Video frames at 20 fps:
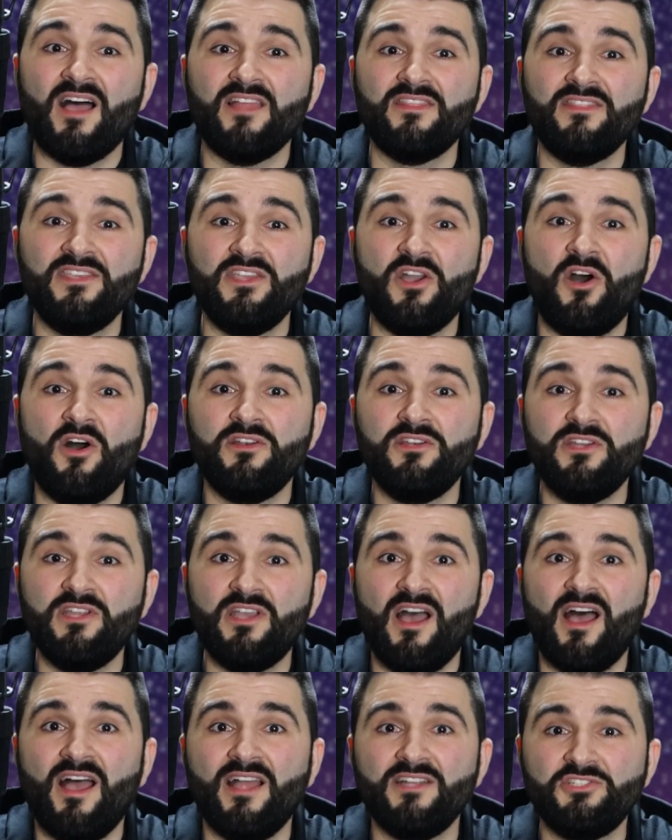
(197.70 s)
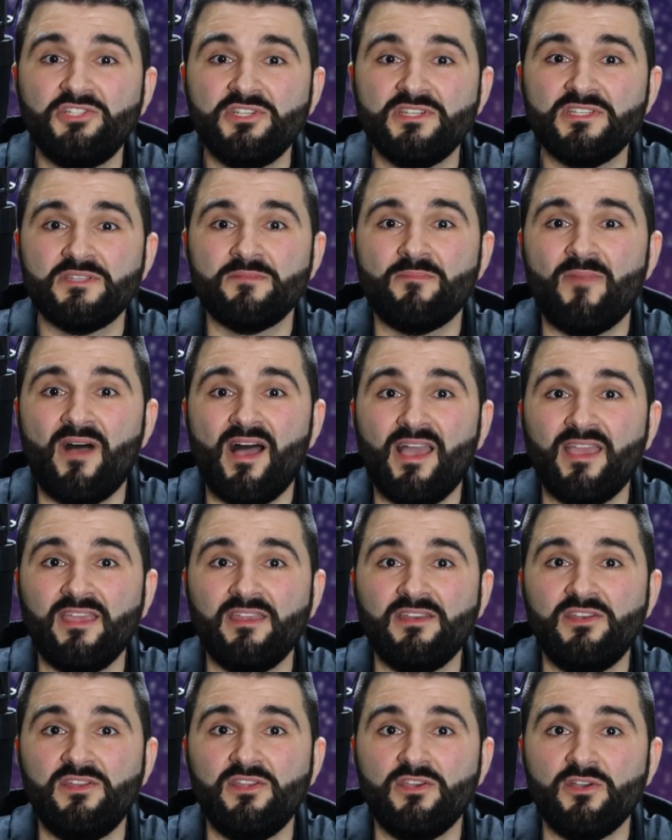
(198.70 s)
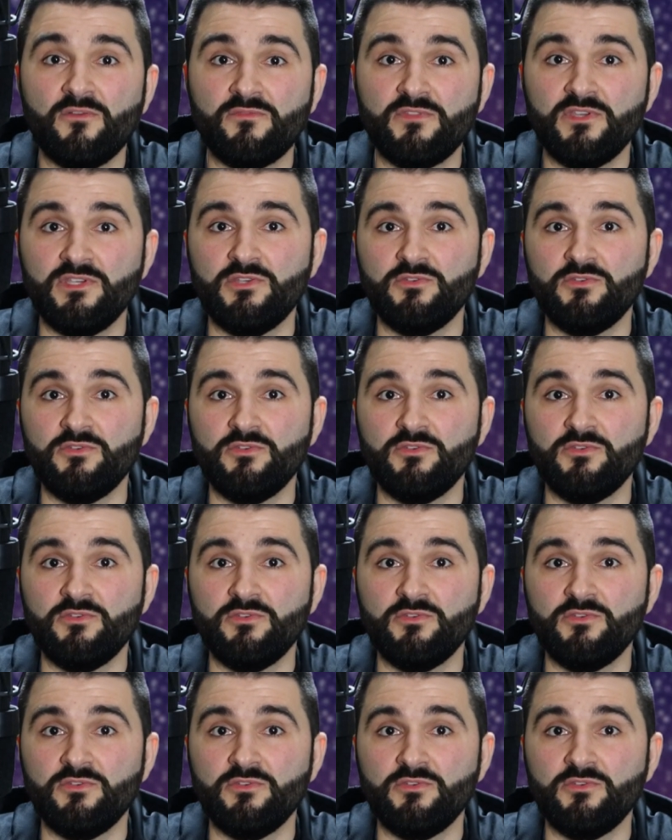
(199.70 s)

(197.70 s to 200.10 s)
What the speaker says: on the unconscious mind of the